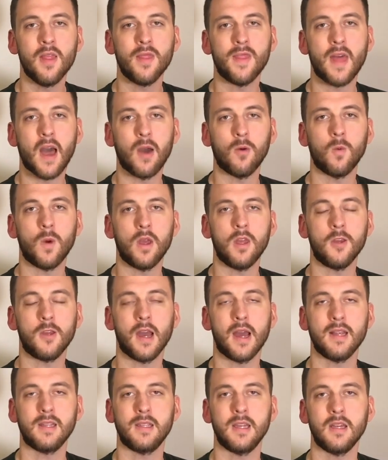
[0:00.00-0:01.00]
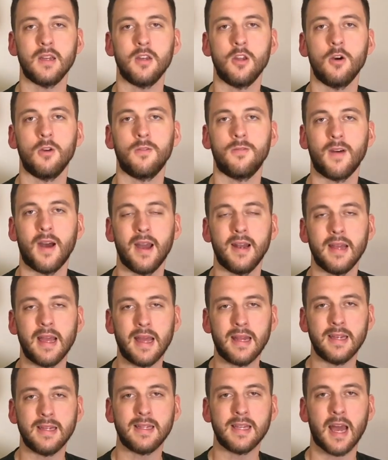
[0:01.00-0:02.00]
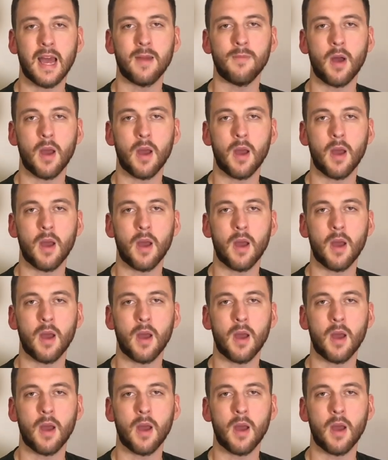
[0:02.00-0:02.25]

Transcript: That way you guys get notified anytime